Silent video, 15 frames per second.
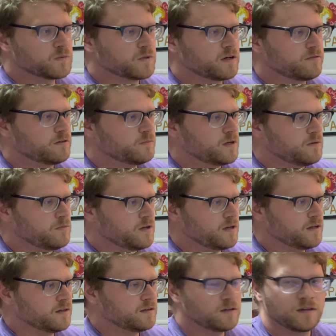whatever it may
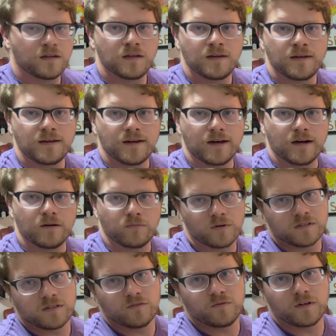be,
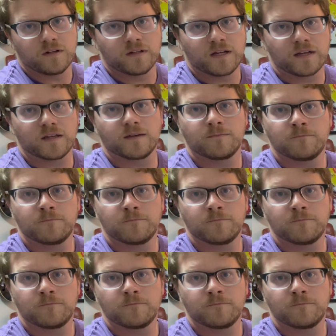wants to feel like.